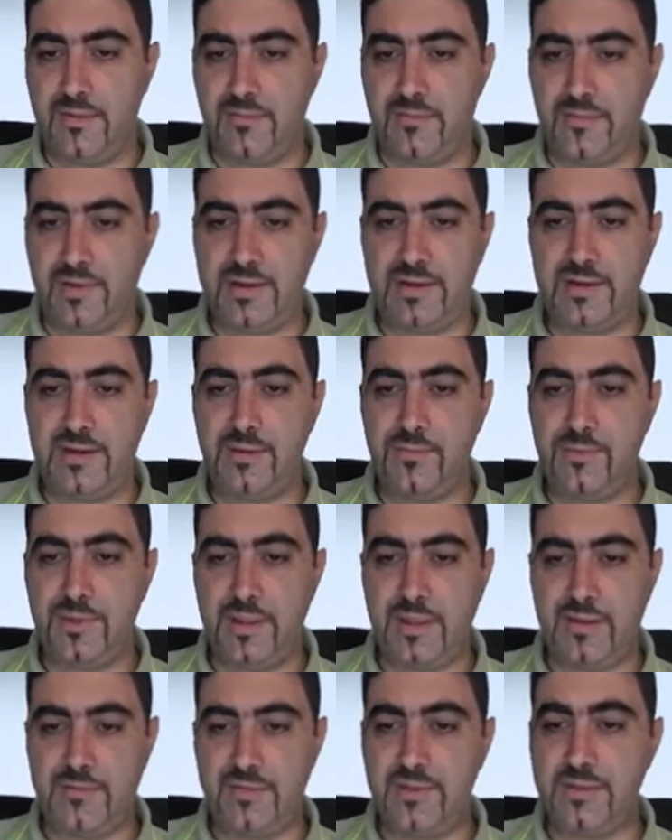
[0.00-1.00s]
finally, we
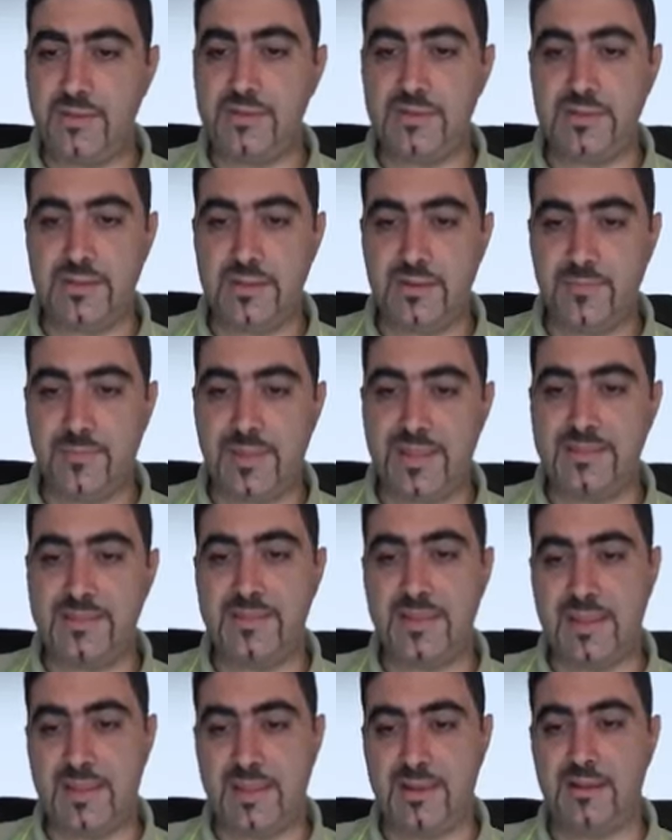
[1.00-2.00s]
have this
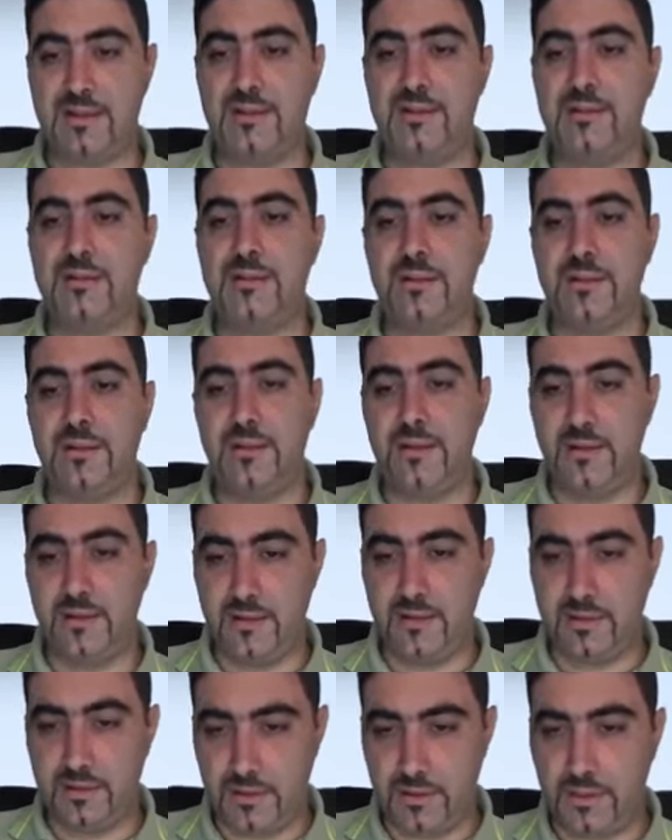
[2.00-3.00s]
bend angle,
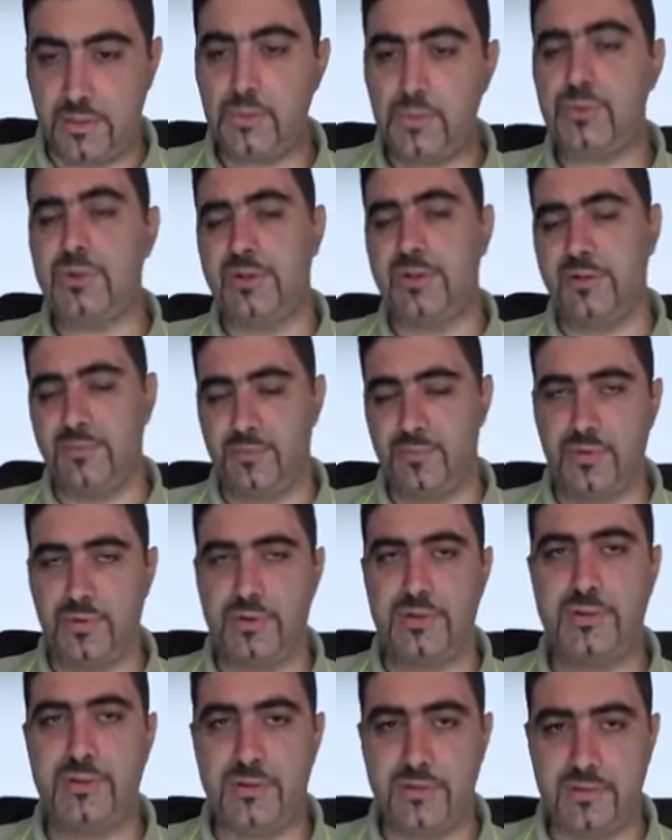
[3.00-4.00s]
hugely
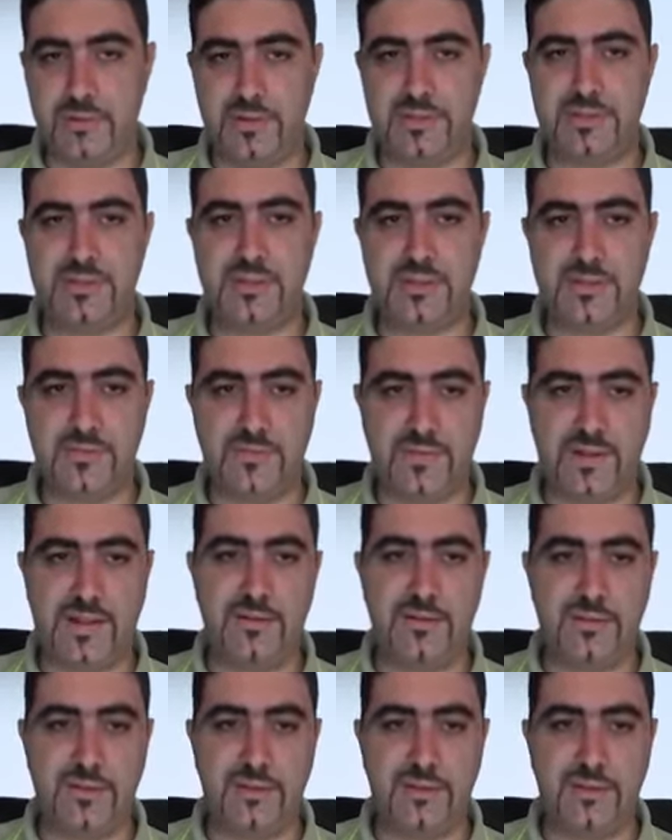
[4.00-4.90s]
important. This is a value